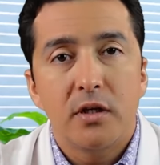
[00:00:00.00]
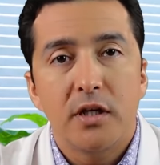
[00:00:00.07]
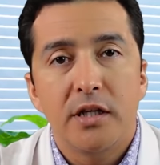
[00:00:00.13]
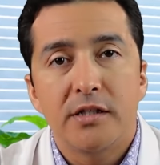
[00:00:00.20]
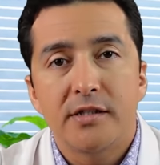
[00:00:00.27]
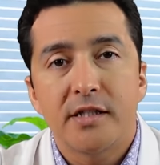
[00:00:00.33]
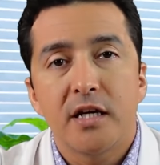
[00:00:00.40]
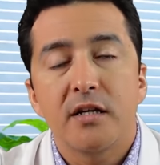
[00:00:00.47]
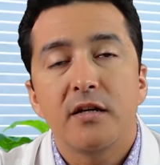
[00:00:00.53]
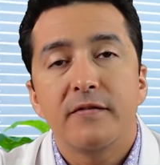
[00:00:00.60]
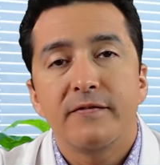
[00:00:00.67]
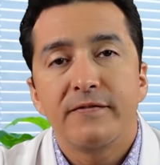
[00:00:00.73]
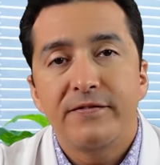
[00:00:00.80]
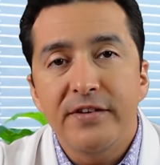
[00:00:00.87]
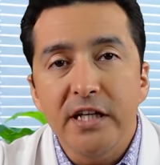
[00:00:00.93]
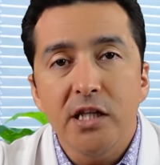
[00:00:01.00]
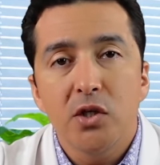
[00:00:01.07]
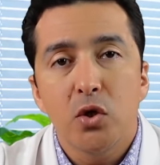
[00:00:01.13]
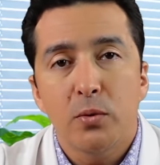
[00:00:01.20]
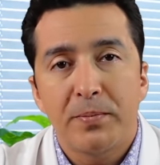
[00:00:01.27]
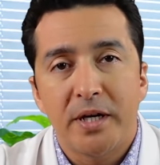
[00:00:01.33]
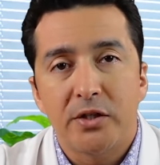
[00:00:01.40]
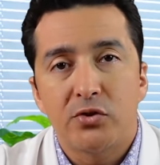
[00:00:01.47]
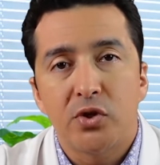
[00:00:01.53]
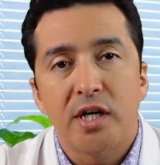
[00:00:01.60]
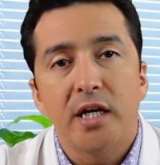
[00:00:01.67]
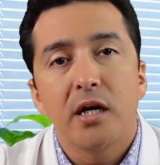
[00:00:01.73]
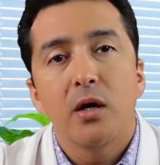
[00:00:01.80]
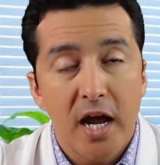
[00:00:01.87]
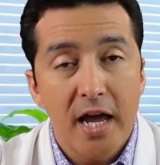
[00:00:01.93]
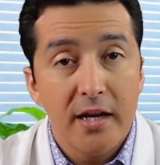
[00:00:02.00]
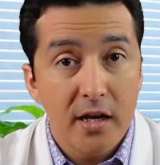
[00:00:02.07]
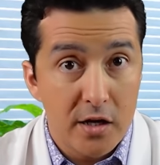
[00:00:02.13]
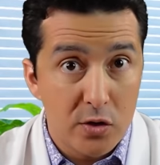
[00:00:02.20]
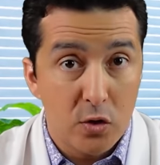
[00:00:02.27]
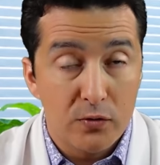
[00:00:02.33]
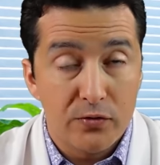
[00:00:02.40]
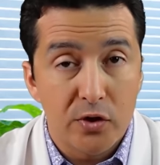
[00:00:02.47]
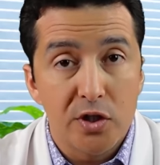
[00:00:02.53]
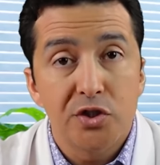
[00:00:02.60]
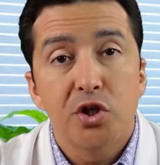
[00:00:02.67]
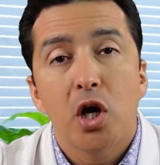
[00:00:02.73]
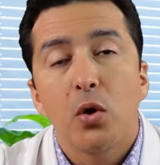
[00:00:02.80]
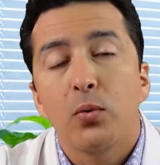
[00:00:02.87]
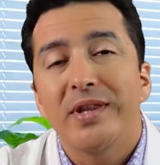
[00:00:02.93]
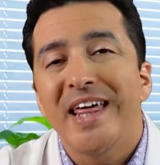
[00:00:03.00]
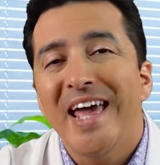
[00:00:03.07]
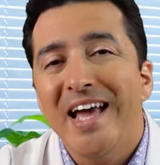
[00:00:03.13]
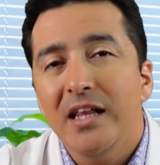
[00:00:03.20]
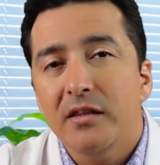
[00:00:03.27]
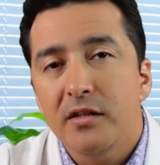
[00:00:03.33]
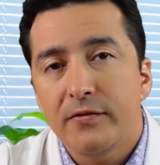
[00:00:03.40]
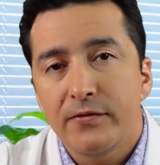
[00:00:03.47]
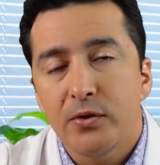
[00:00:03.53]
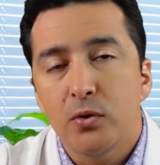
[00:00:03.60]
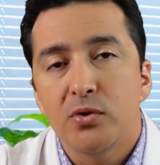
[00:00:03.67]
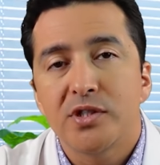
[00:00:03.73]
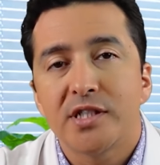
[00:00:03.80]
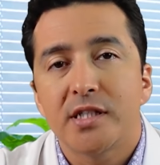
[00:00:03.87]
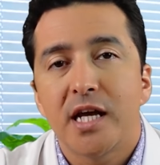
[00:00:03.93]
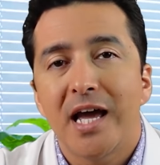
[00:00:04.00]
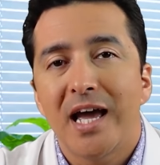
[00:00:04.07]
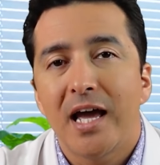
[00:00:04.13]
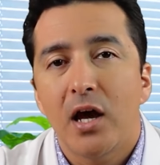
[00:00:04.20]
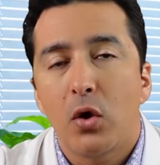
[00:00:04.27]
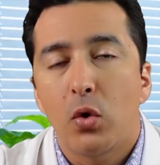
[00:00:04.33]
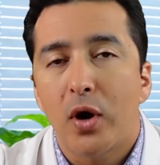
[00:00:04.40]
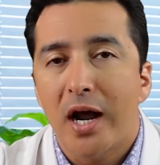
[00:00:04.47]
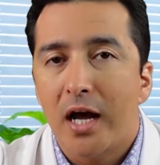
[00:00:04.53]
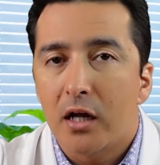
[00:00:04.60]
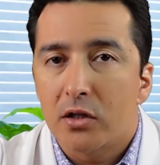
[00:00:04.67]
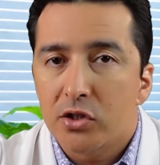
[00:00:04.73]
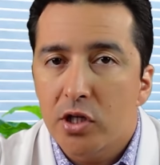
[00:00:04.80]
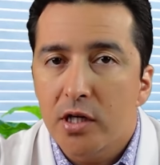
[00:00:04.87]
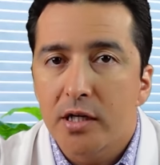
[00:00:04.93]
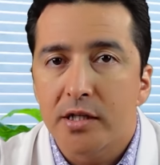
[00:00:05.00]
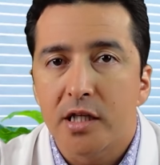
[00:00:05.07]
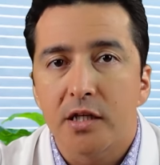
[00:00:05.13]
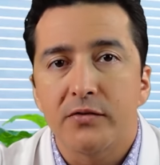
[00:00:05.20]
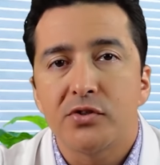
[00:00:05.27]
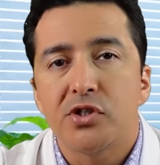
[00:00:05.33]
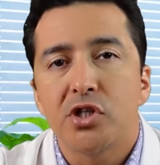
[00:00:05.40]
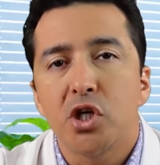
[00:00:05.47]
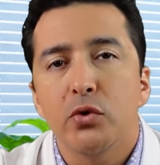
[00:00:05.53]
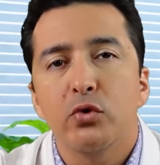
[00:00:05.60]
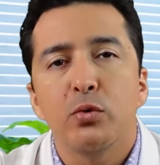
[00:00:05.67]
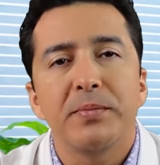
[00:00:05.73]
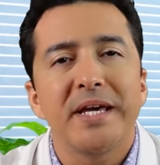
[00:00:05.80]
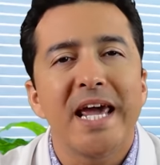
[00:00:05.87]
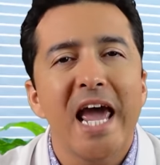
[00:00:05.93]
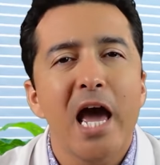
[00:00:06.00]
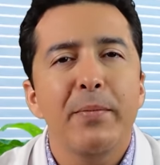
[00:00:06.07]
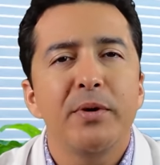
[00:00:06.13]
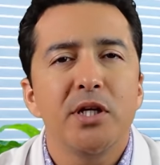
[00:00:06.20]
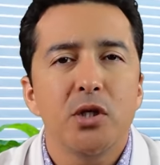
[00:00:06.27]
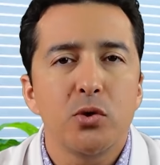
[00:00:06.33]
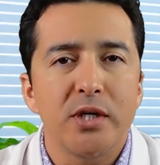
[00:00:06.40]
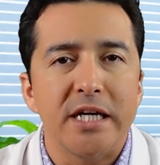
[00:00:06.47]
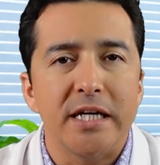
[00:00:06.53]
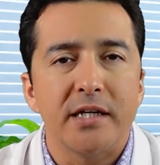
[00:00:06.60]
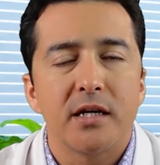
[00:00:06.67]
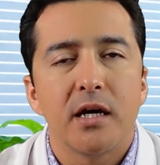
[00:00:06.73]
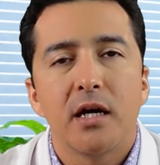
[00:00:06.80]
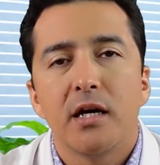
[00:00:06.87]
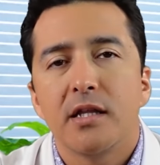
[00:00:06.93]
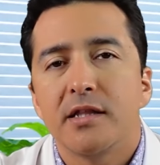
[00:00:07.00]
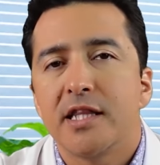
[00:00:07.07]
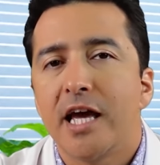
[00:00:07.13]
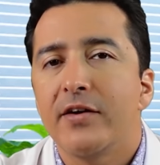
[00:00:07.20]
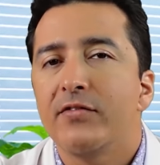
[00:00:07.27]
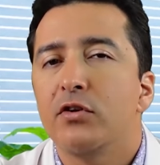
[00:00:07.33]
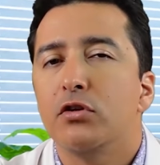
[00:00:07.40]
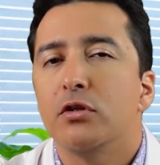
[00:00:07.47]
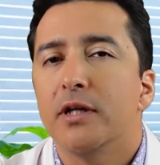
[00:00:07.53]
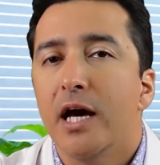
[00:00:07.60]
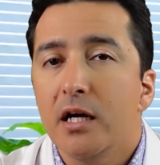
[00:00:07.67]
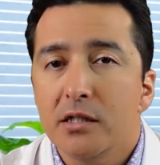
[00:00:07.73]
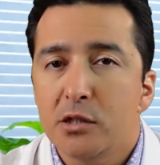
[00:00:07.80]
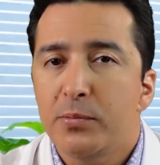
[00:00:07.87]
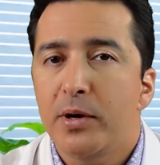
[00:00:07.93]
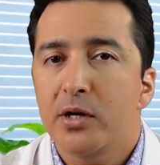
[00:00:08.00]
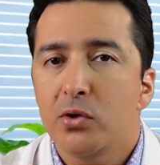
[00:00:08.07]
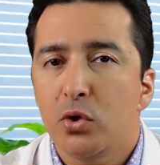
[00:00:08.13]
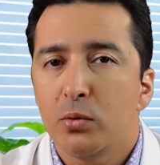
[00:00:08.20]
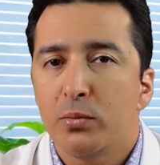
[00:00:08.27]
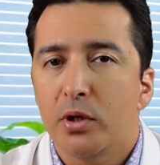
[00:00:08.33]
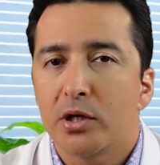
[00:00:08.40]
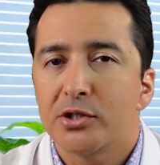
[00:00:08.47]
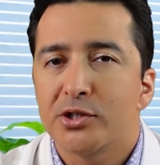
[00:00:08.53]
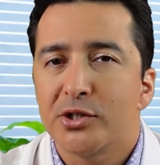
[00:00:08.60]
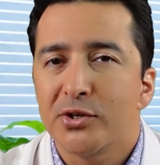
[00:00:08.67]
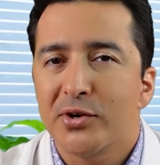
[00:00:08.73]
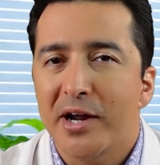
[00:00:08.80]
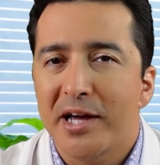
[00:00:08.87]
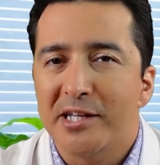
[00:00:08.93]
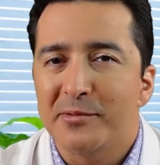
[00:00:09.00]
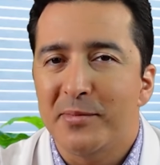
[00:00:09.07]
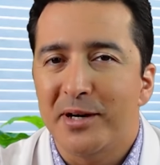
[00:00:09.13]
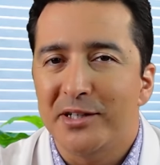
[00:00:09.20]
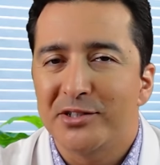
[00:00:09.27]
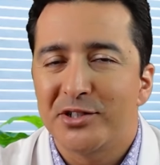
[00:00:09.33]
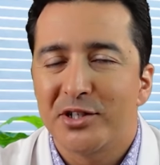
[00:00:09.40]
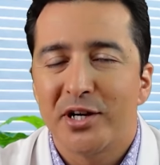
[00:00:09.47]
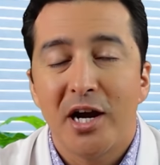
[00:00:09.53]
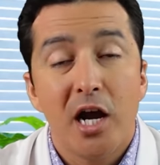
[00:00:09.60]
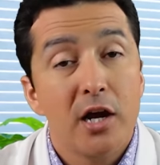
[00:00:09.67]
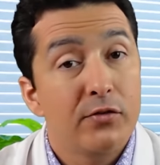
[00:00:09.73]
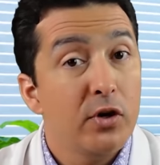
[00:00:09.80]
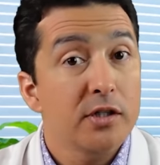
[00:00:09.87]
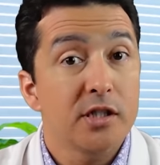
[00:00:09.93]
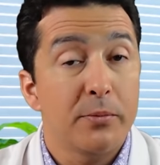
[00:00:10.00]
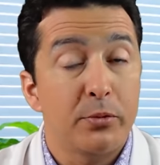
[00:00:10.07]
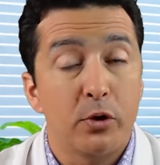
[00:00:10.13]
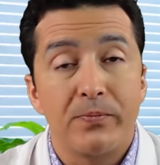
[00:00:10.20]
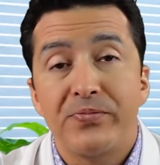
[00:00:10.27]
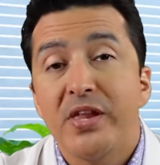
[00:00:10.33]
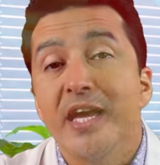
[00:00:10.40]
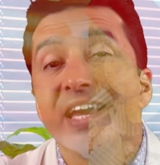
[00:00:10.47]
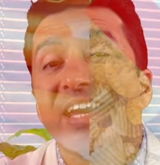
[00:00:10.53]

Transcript: Instead, fill your pantry and then your fridge with healthy foods or alternatives you will be happy to eat that will not spike your blood sugar as much. For example,